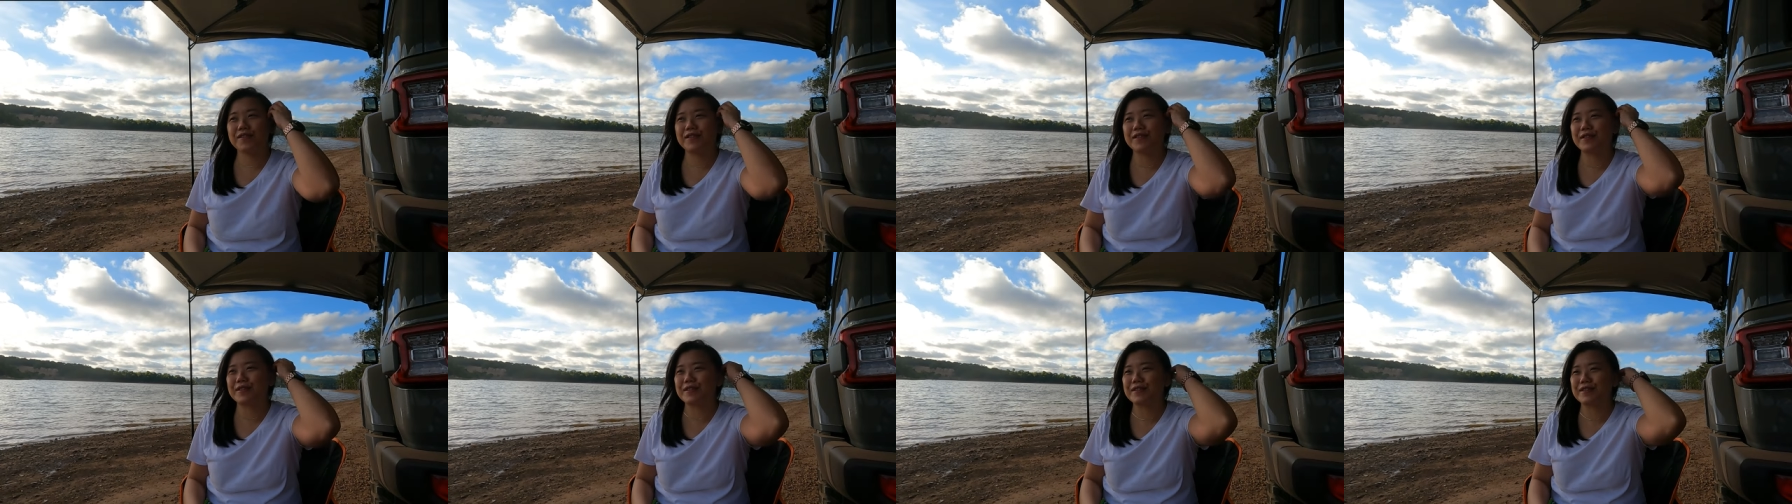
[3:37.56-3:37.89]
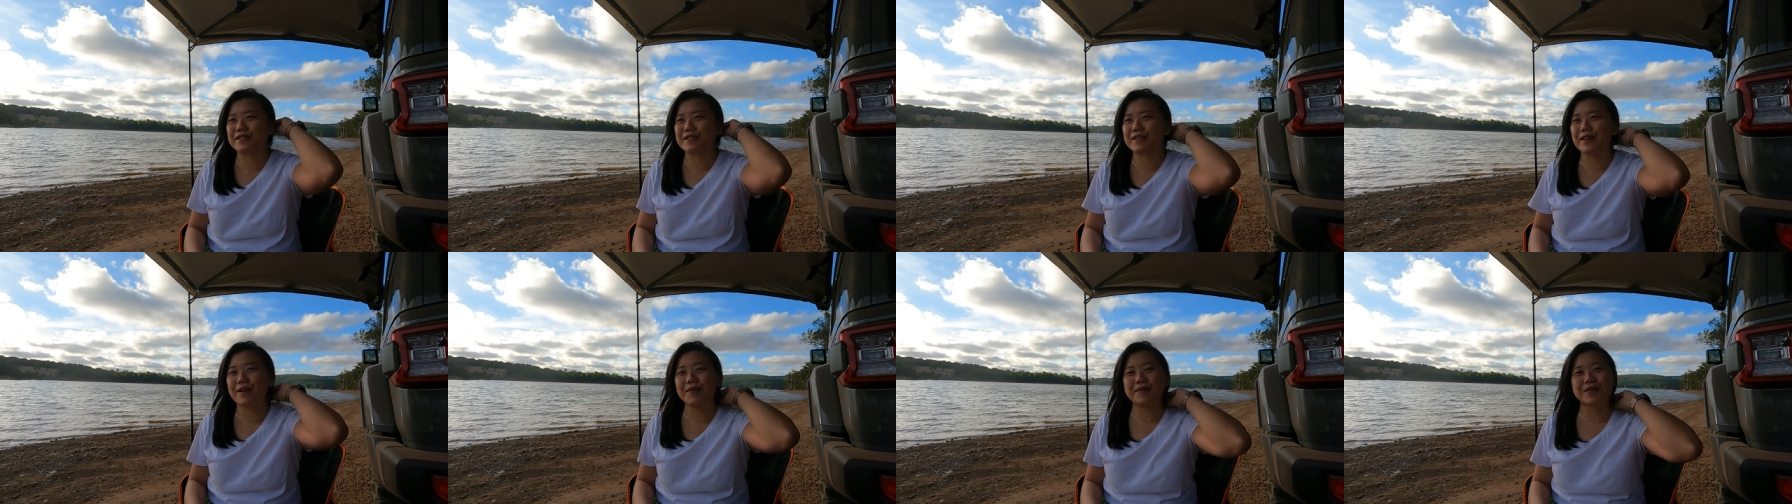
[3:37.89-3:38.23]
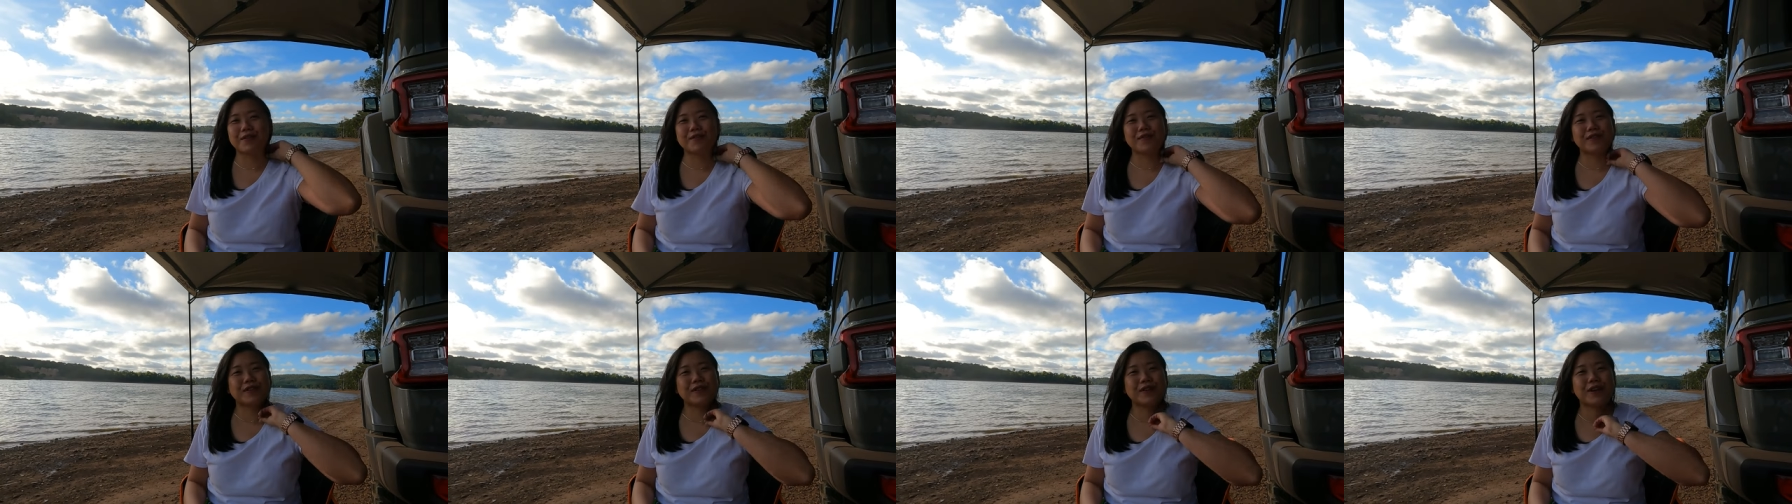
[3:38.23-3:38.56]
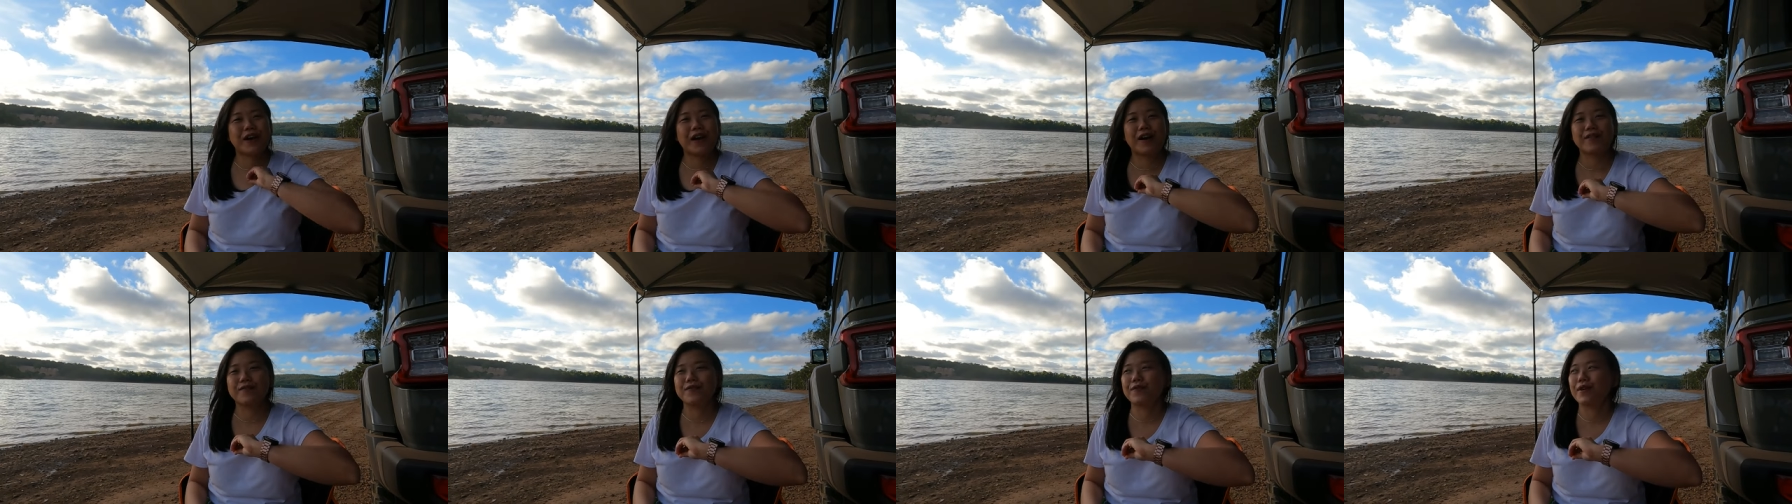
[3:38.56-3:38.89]
have to stop the
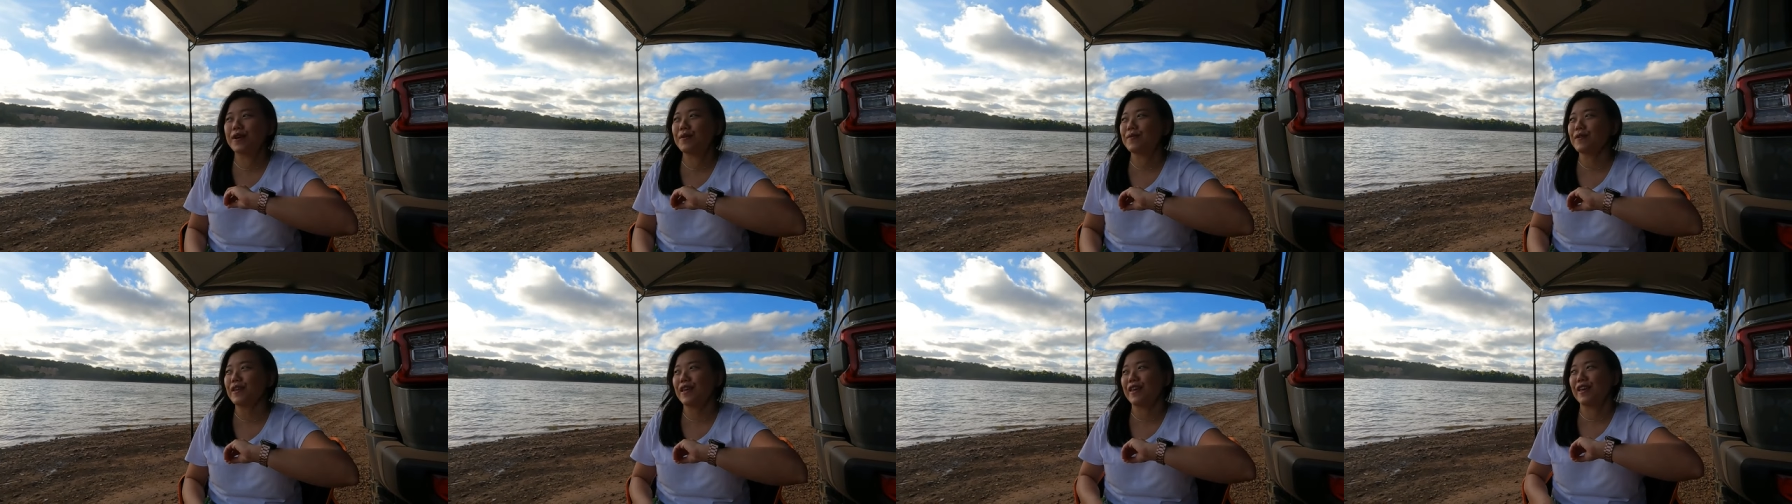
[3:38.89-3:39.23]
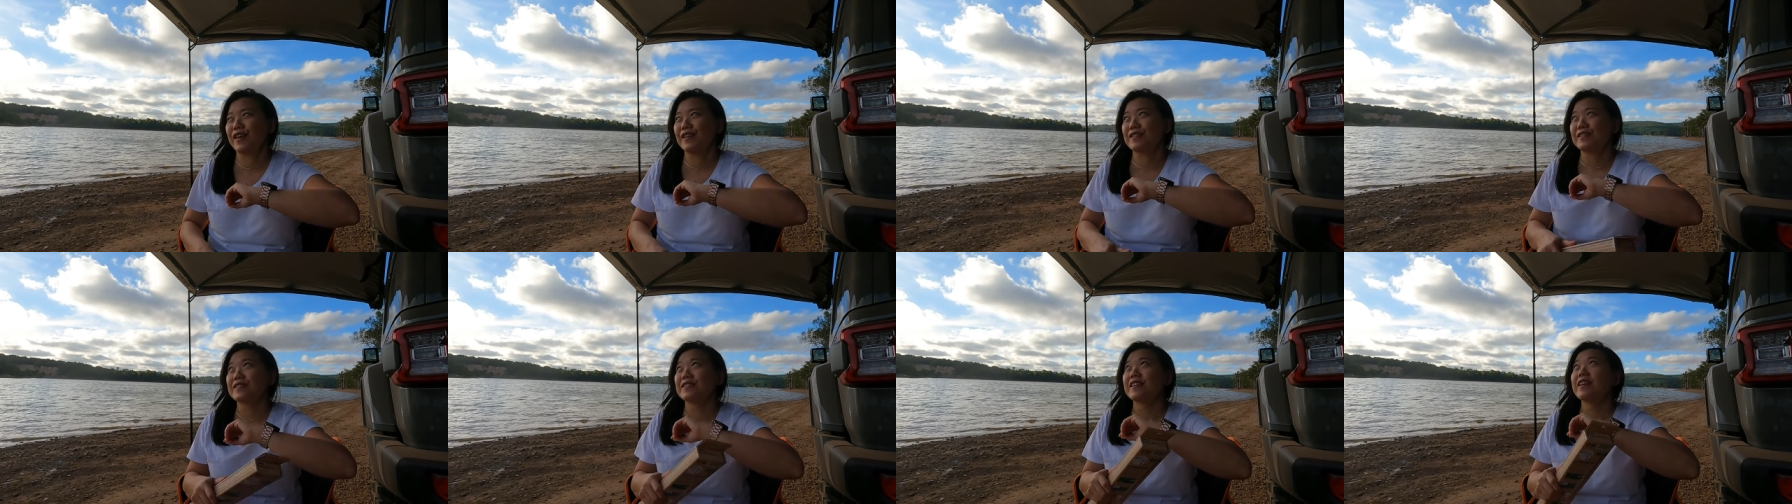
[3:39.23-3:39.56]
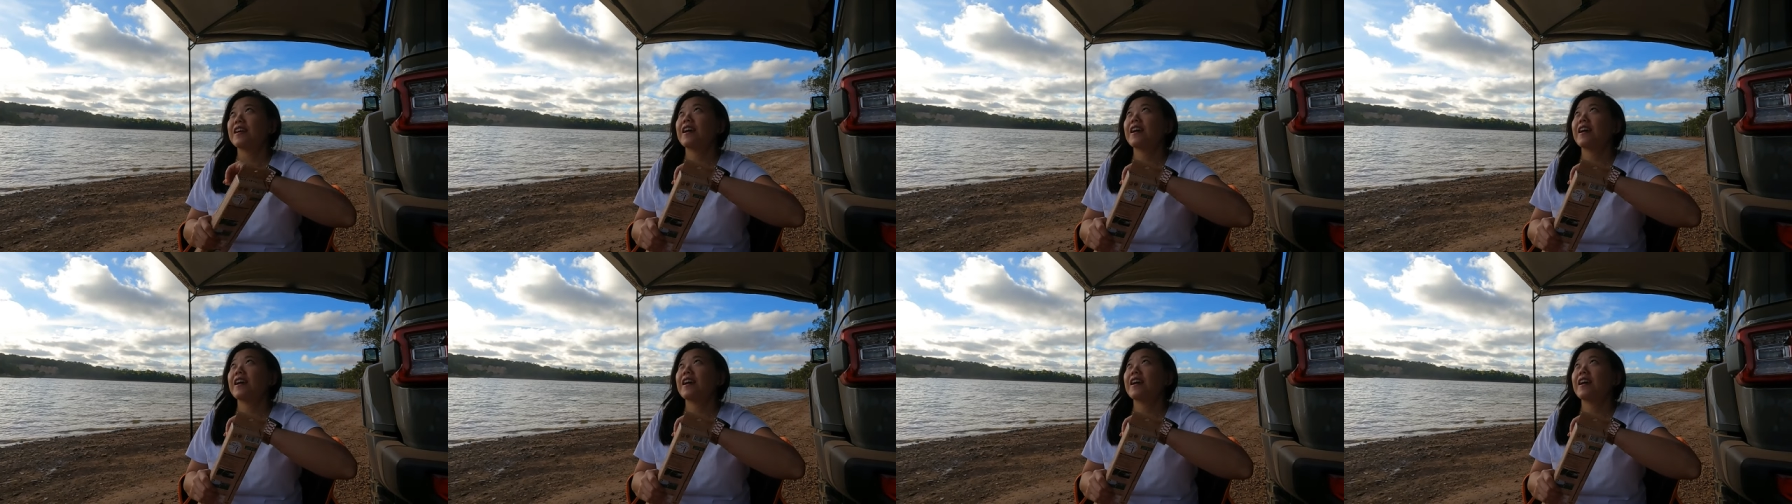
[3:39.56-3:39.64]
video halfway because